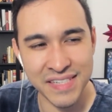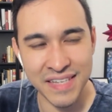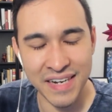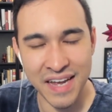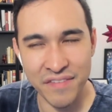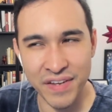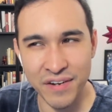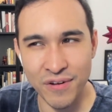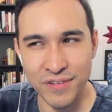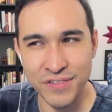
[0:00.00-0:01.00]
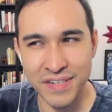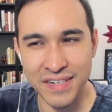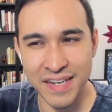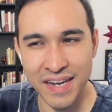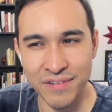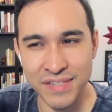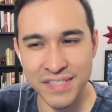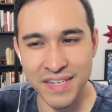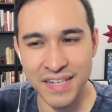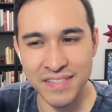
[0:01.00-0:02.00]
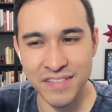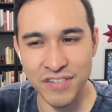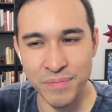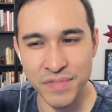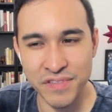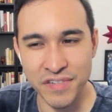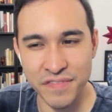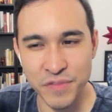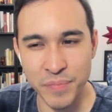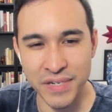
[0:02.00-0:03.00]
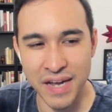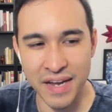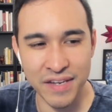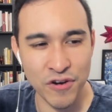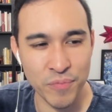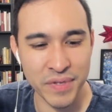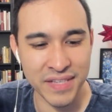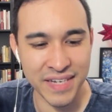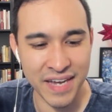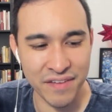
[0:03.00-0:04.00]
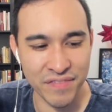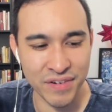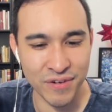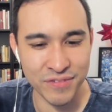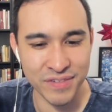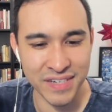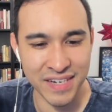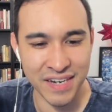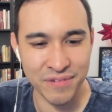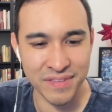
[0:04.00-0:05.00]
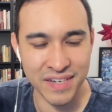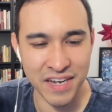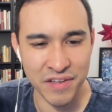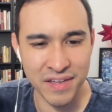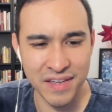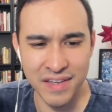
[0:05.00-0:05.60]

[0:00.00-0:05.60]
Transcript: in that having an alternate account is against the terms of service, but I openly have an alternate account that I,